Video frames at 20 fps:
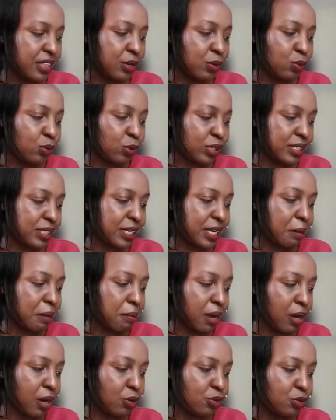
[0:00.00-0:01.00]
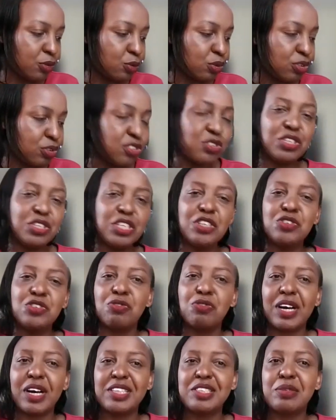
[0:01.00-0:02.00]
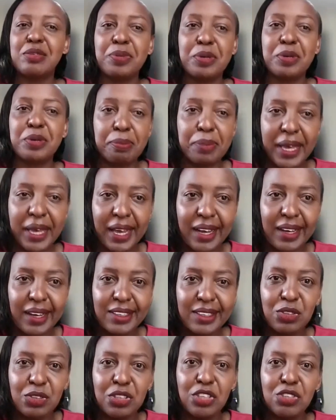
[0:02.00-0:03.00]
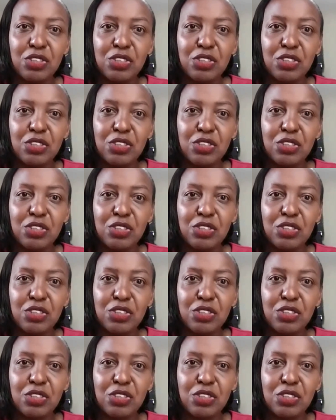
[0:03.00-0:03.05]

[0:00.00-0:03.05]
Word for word: I think what came out was you need to first prepare.